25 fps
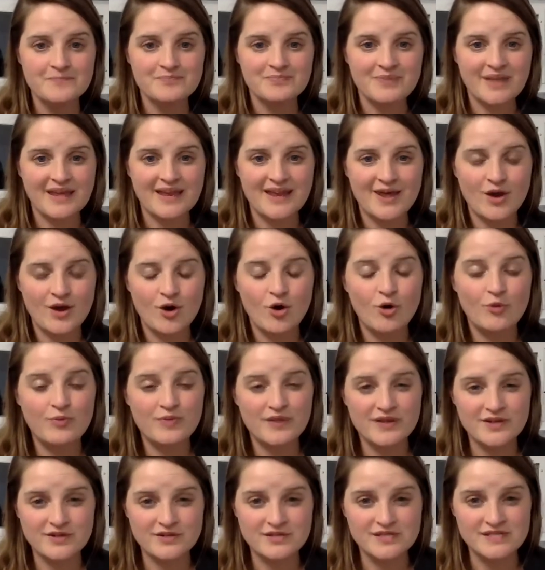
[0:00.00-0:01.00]
And I hope
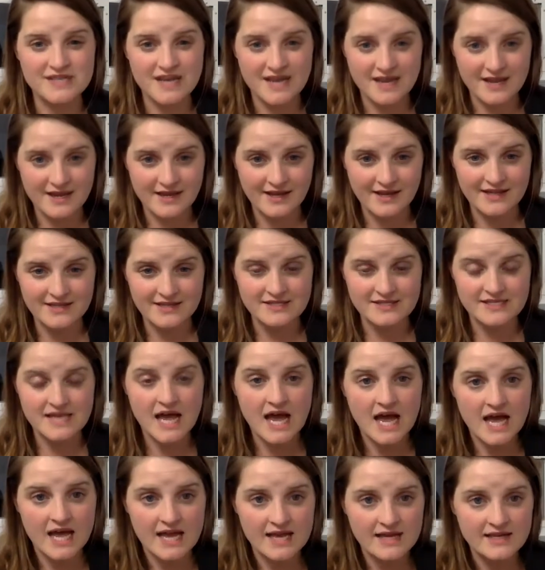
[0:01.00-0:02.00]
that you're staying
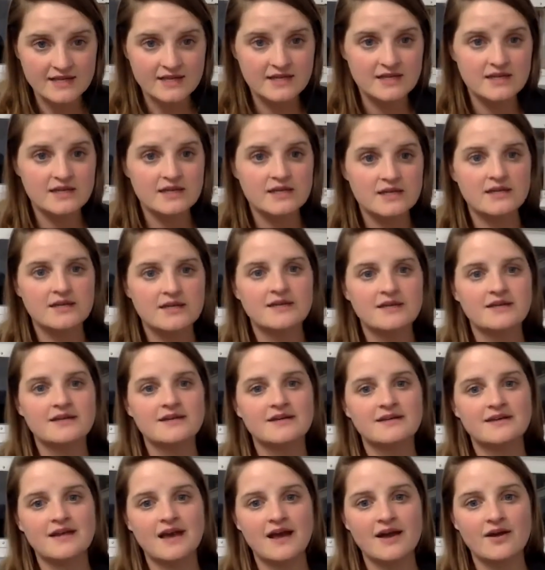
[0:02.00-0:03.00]
inside,
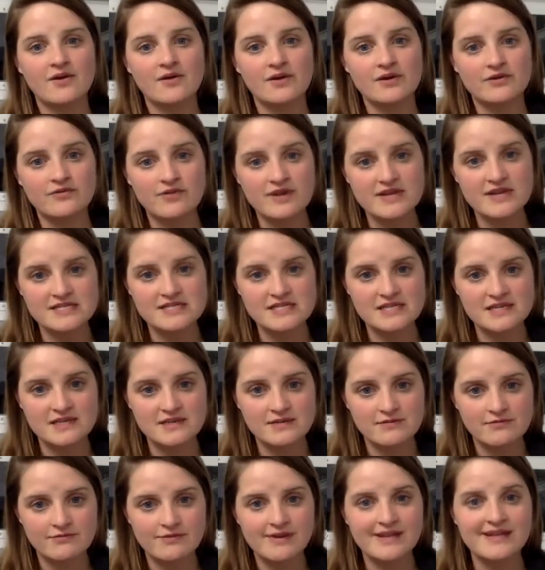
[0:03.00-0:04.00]
not going
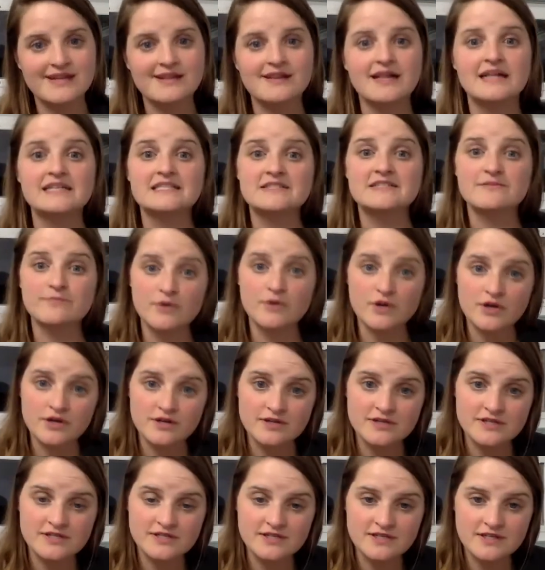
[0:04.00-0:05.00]
crazy, reading lots of
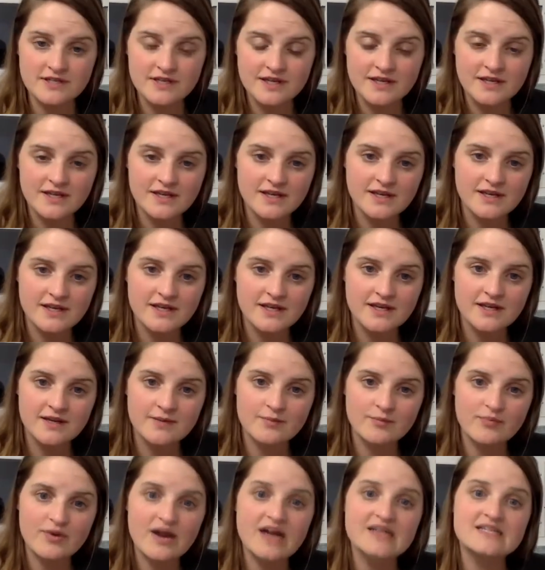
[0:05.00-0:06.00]
books,
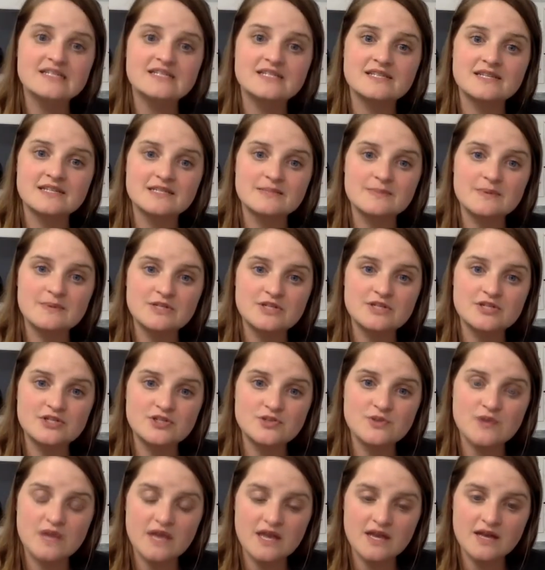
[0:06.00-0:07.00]
practicing as much as you
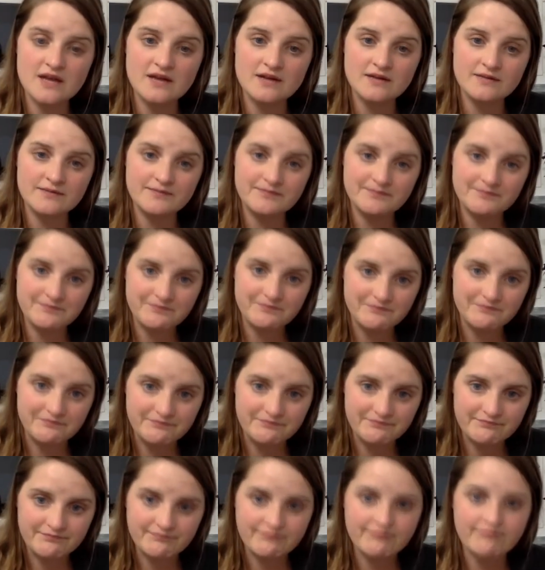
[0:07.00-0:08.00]
can,
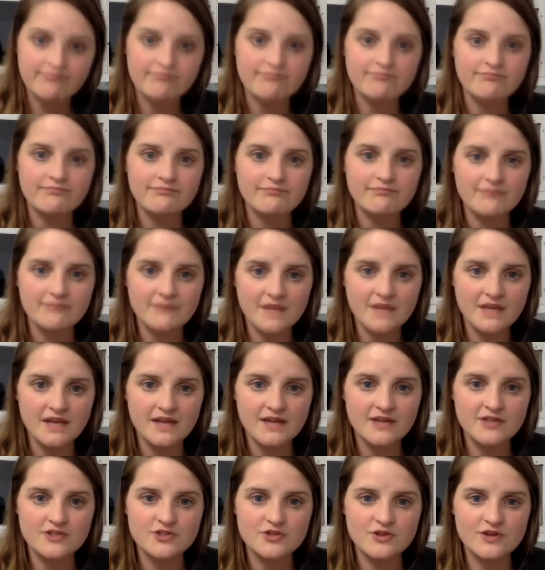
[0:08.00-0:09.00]
and
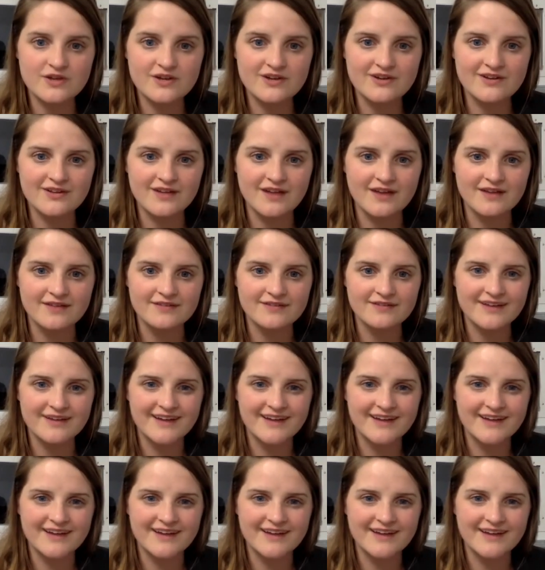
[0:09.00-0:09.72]
enjoying your life.